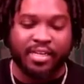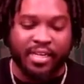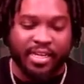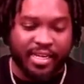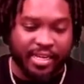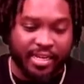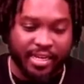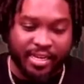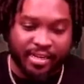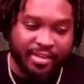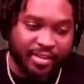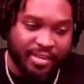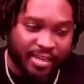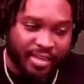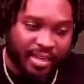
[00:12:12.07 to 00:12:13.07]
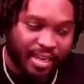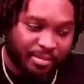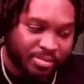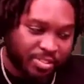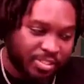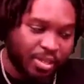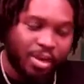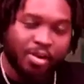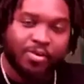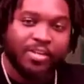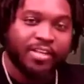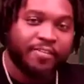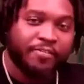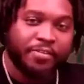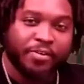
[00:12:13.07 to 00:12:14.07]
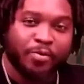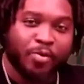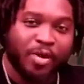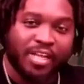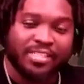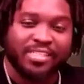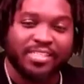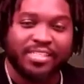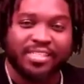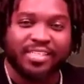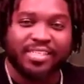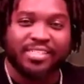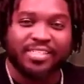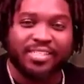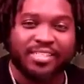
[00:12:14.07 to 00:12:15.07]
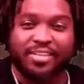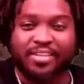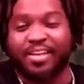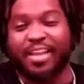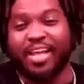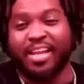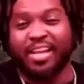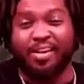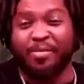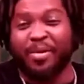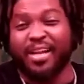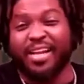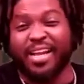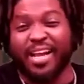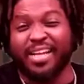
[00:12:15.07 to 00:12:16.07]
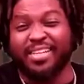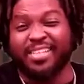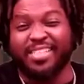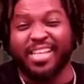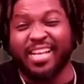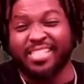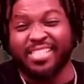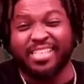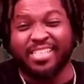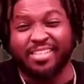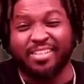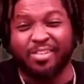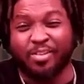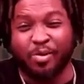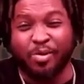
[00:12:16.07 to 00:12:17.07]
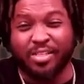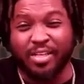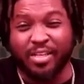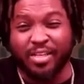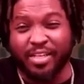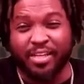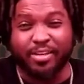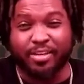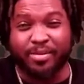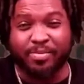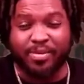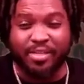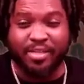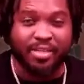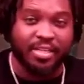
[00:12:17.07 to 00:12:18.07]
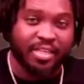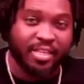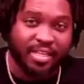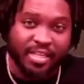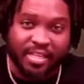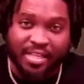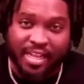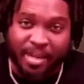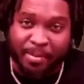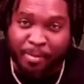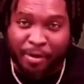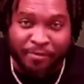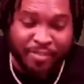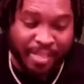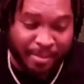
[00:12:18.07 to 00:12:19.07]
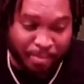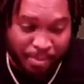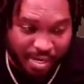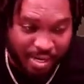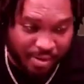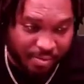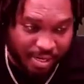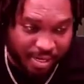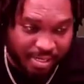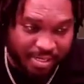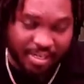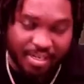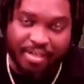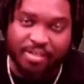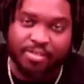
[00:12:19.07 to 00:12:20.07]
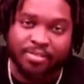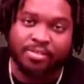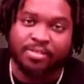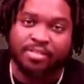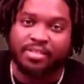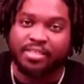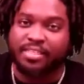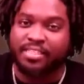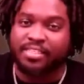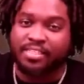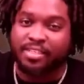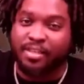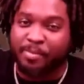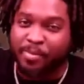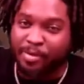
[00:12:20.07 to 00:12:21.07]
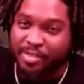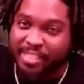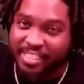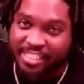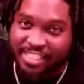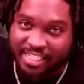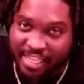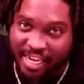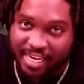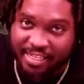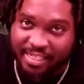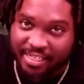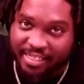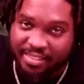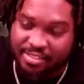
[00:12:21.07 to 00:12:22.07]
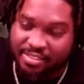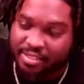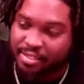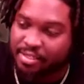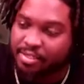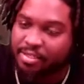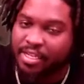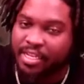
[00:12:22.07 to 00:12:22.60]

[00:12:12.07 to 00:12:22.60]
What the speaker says: And I'm sorry if you're watching this and you're like, oh my God, this has nothing to do with the liquor, but I'm off that brown right now. And so I'm only a shot in. So